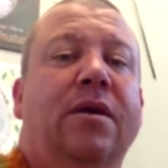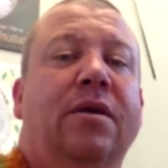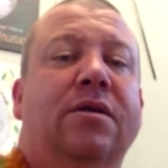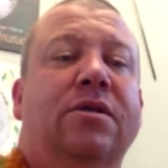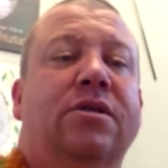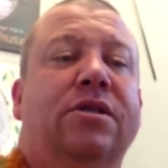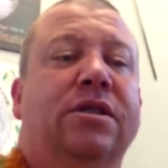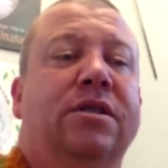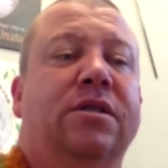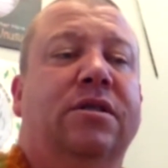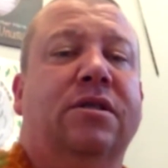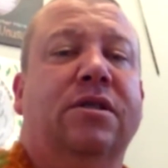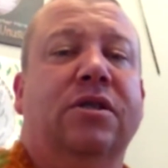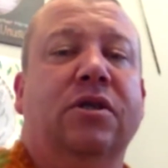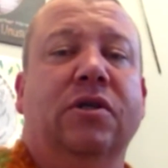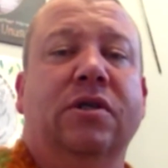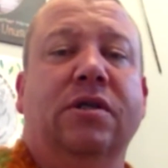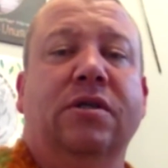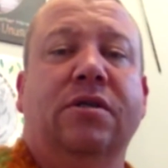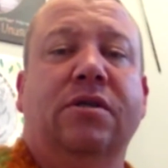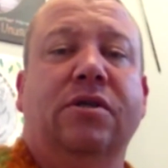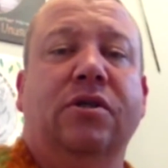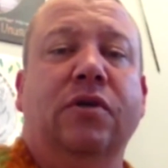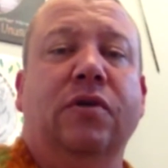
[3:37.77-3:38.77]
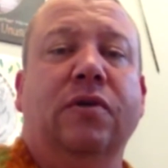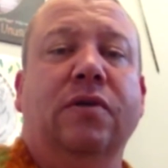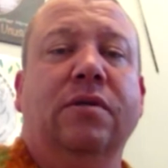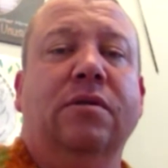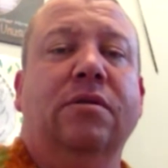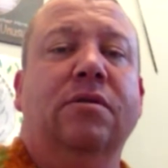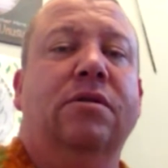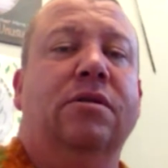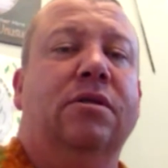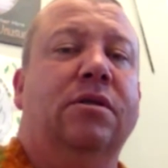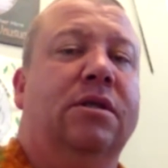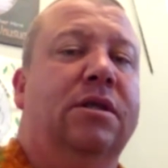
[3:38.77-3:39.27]
She's still a
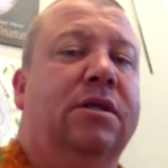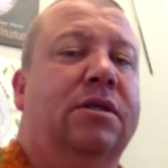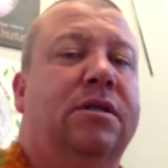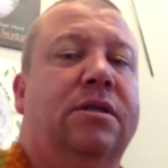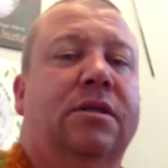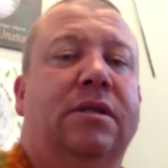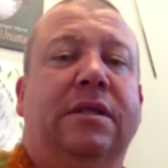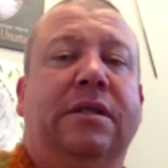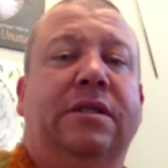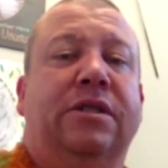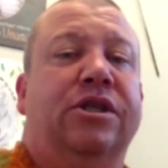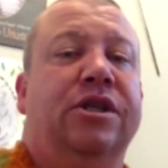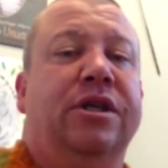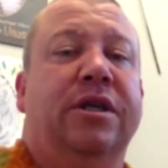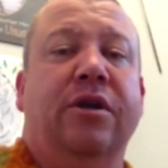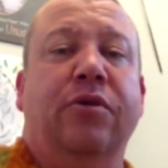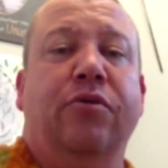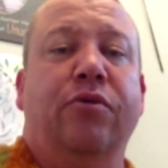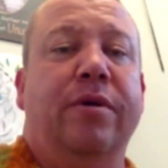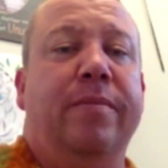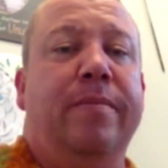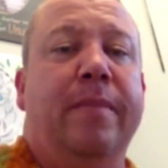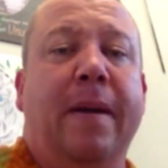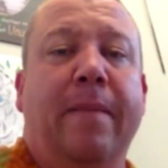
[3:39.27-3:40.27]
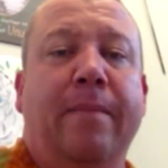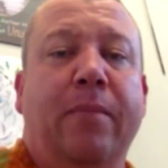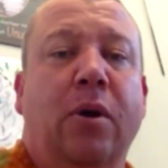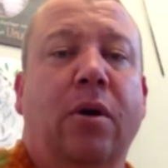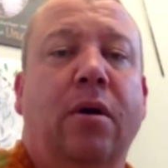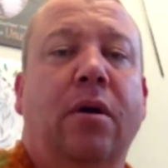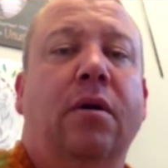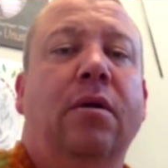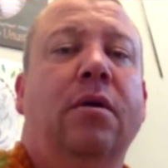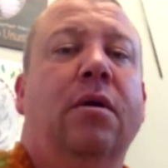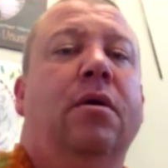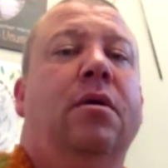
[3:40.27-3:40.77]
student. She can
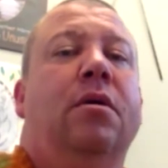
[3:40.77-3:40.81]
remember